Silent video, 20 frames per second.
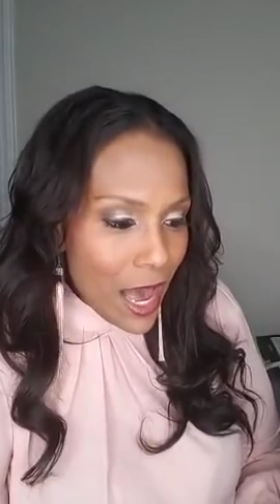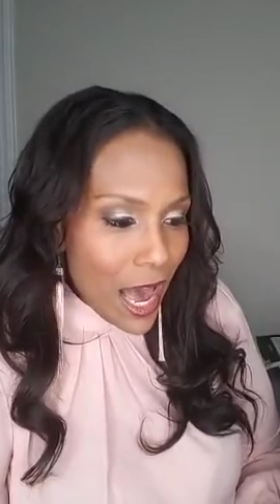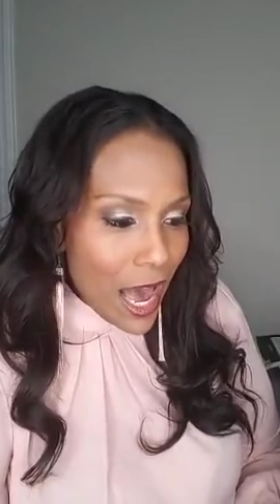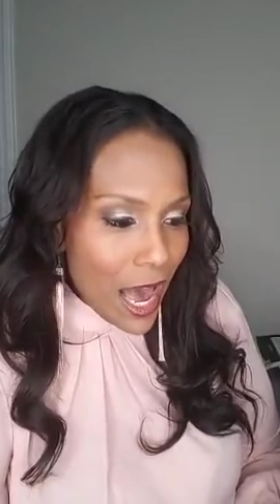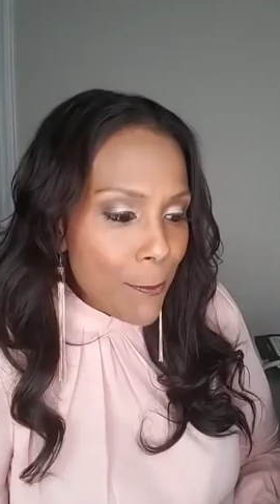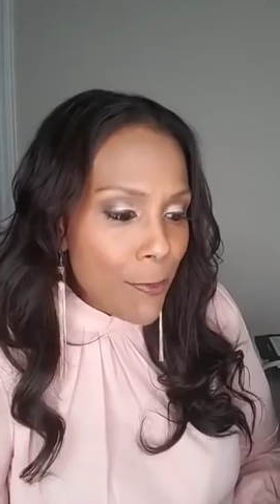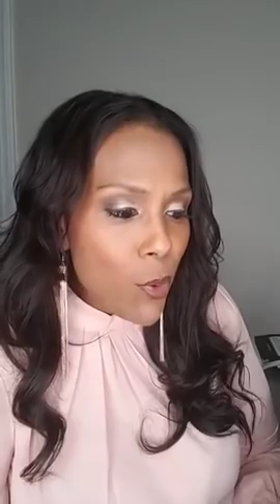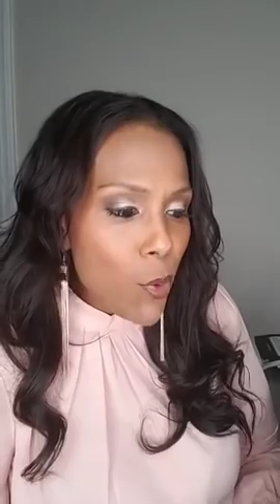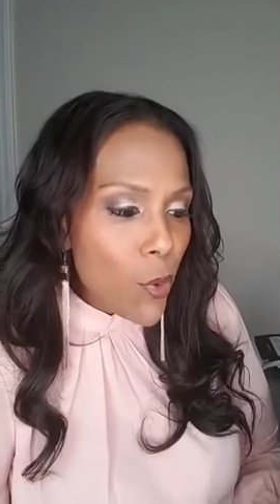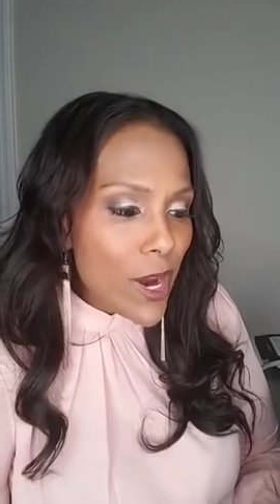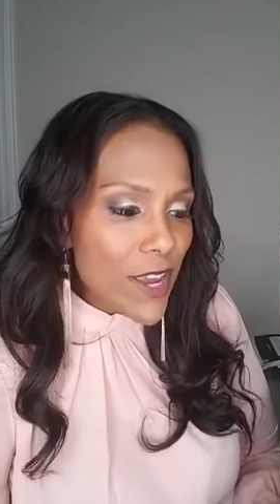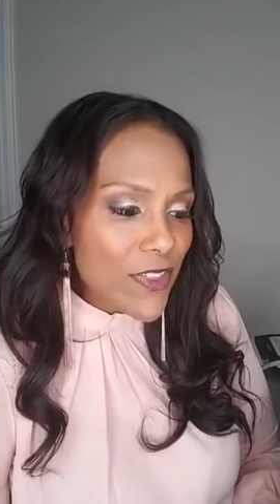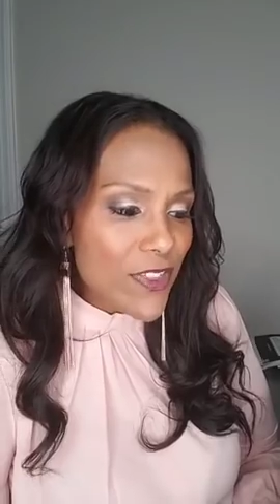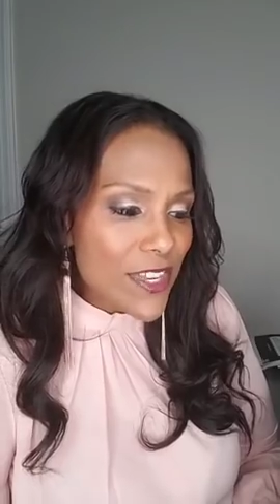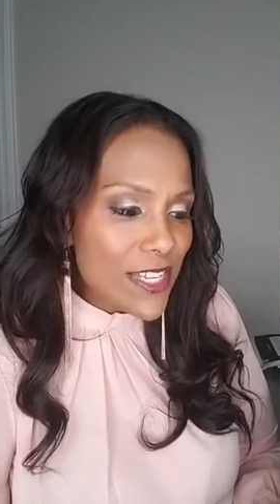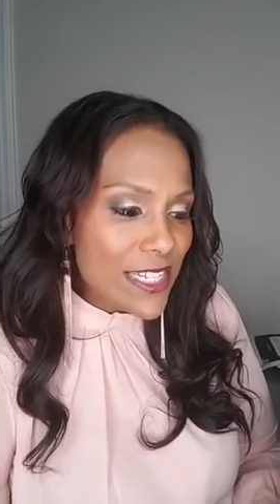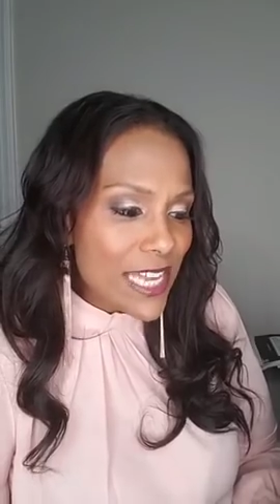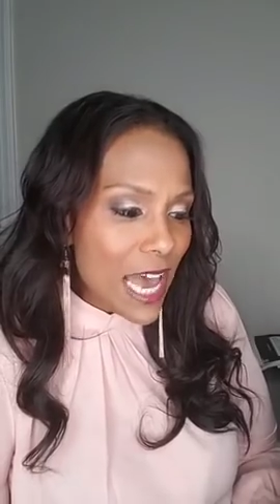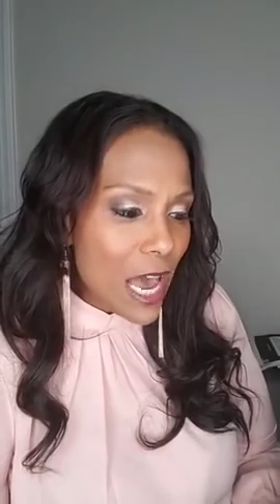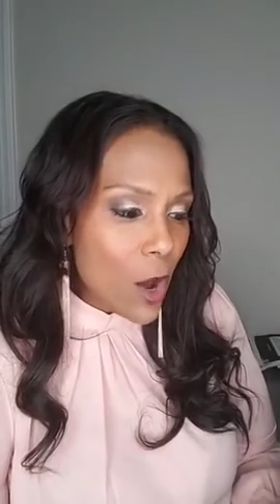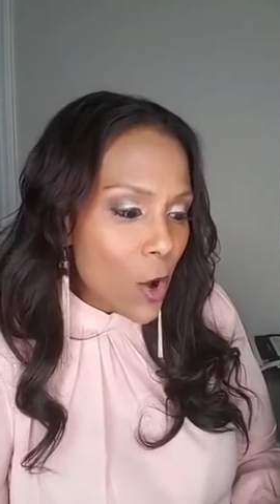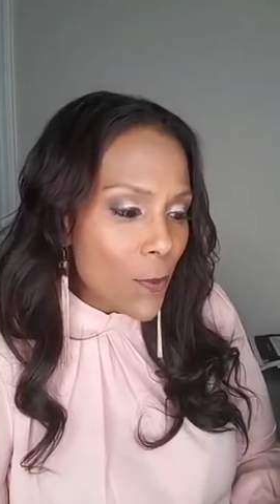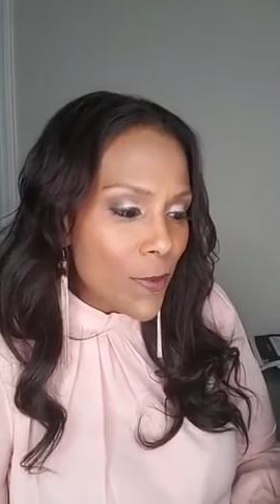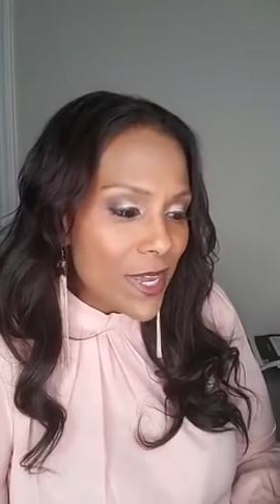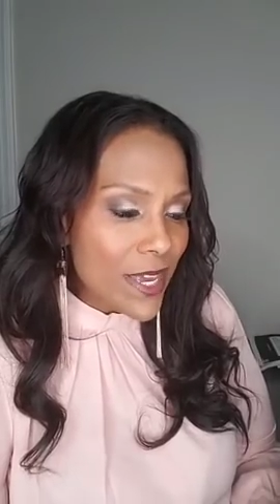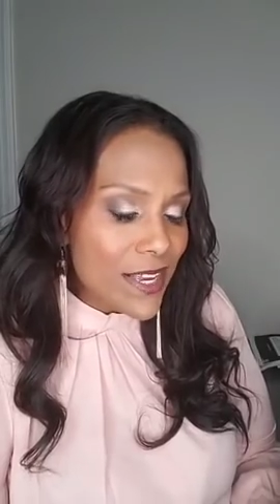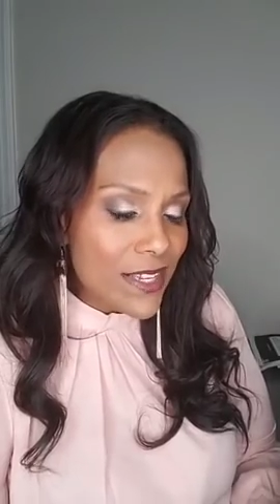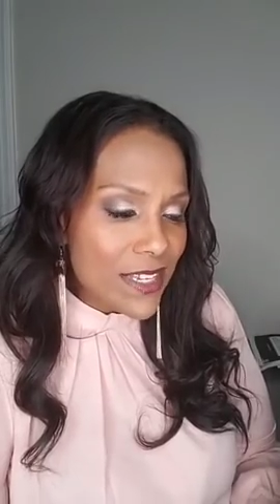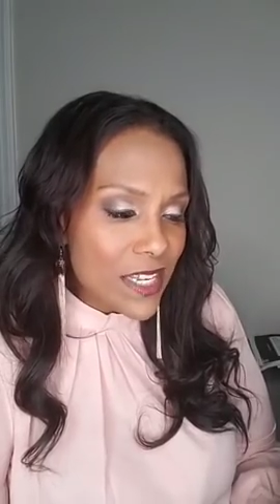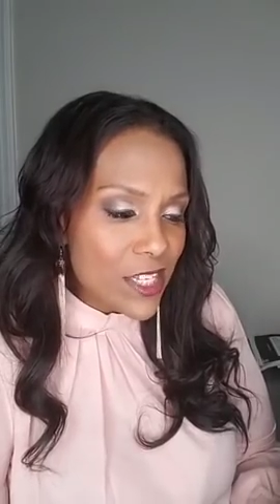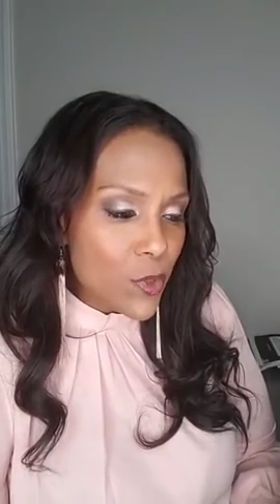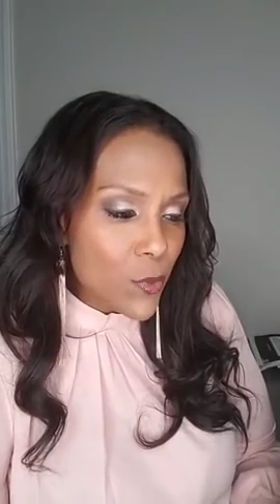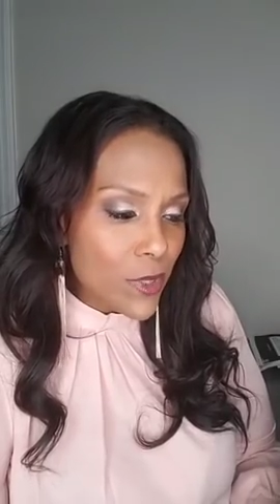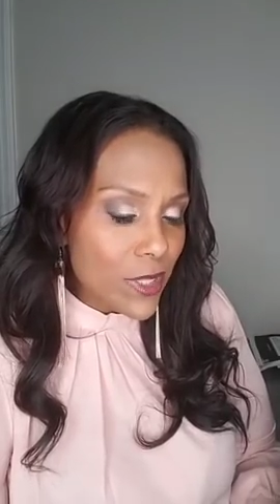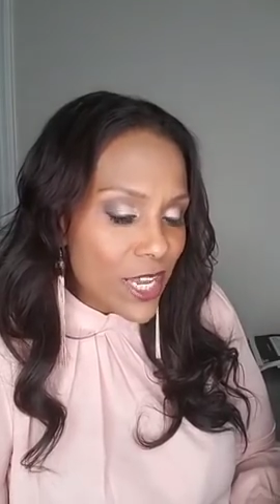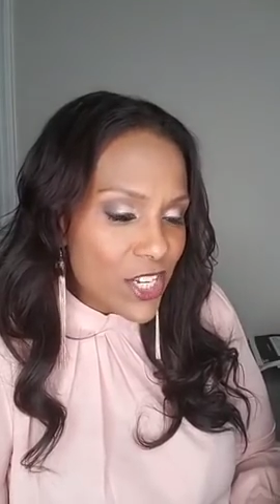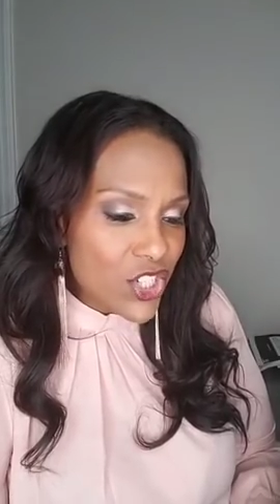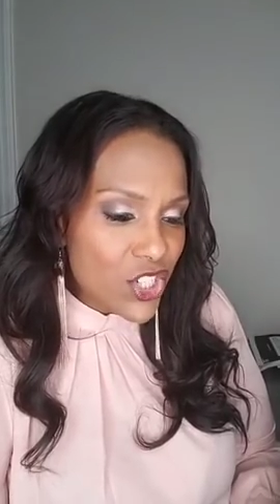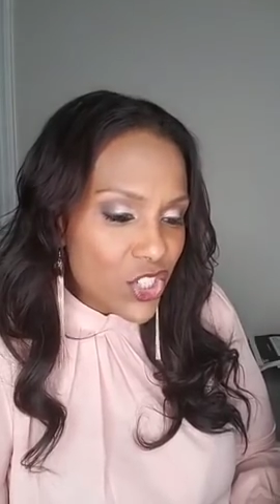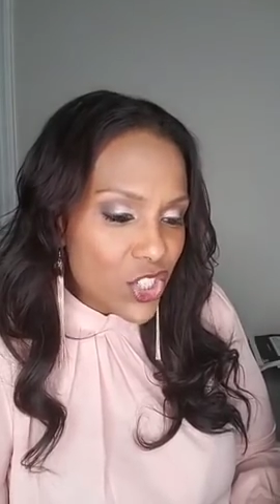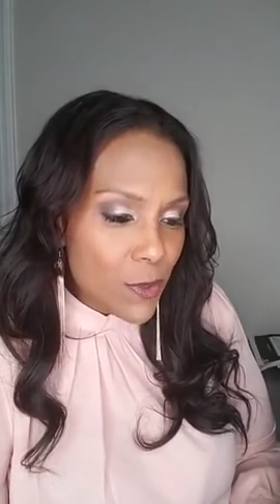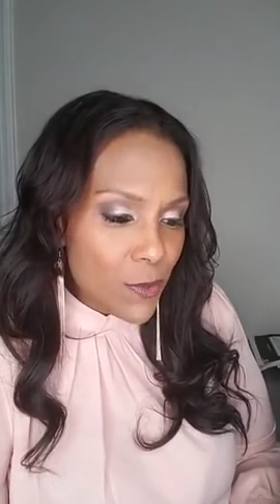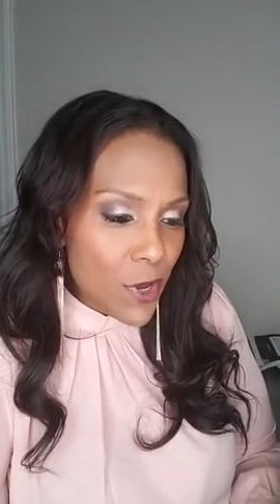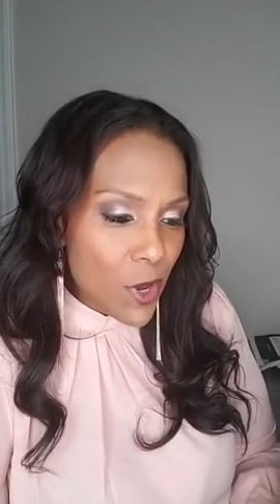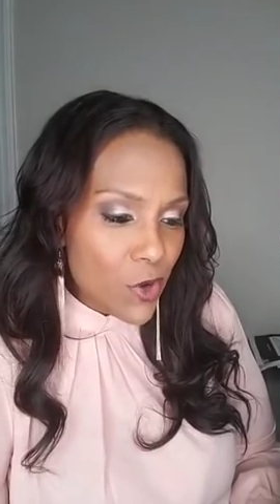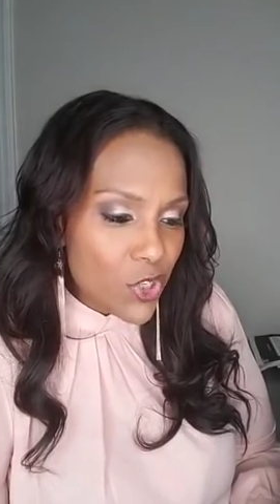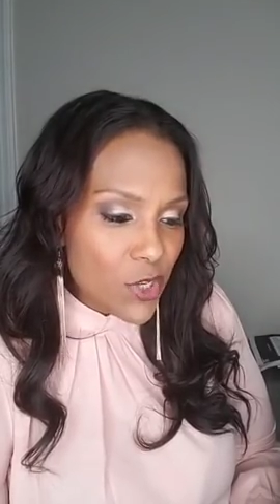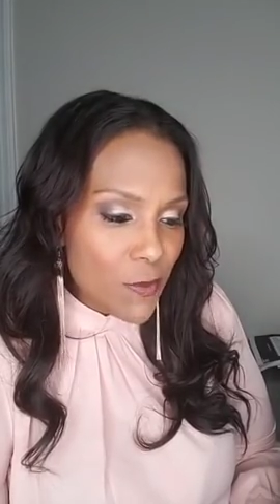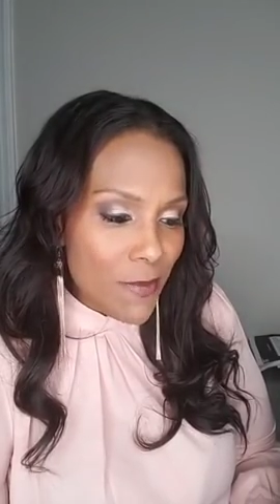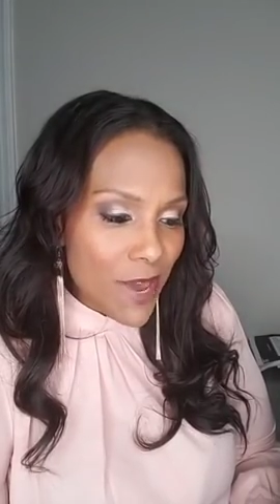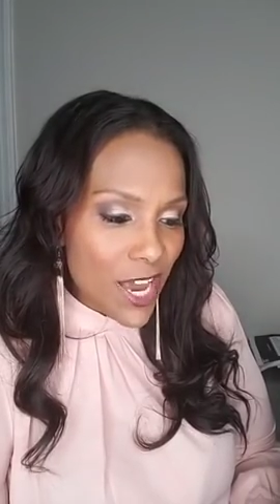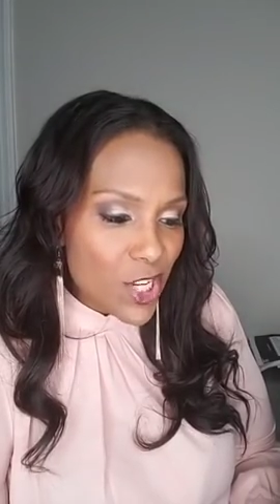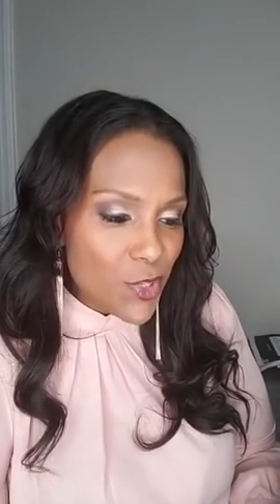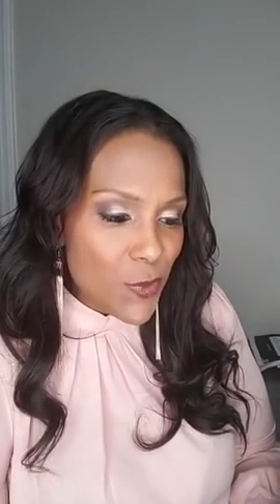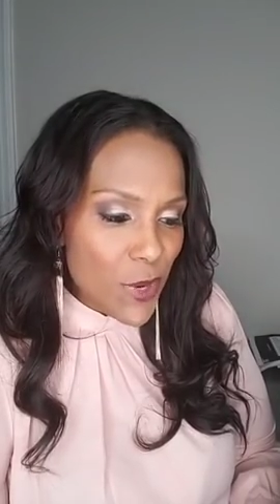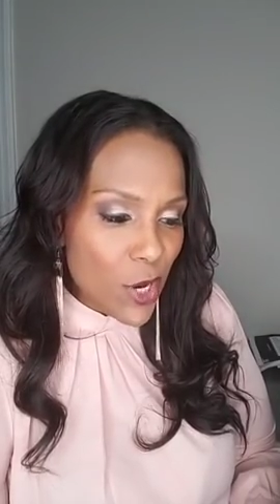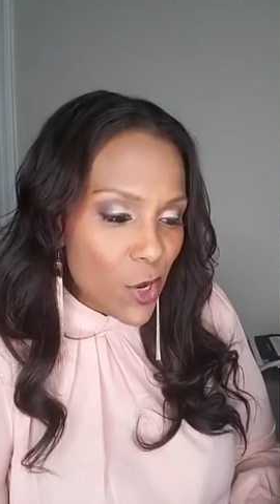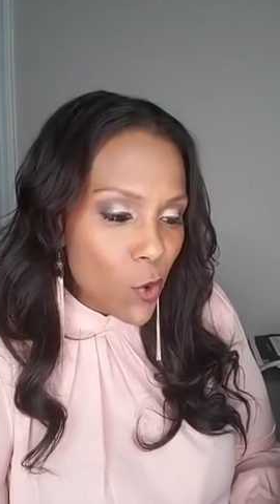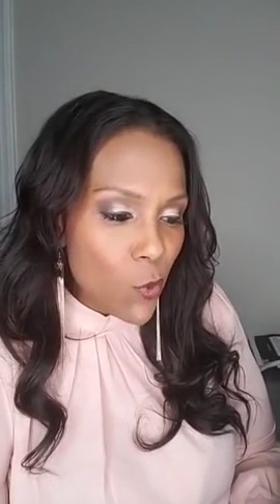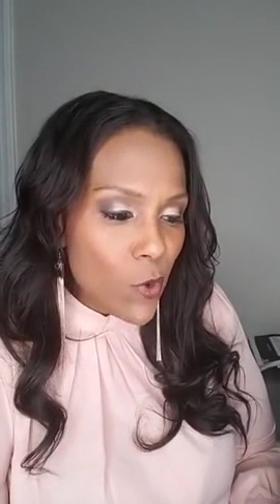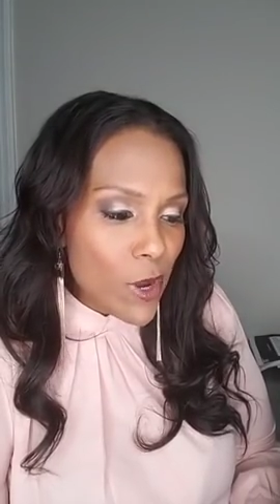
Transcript: I point this out because as a relationship coach and matchmaker,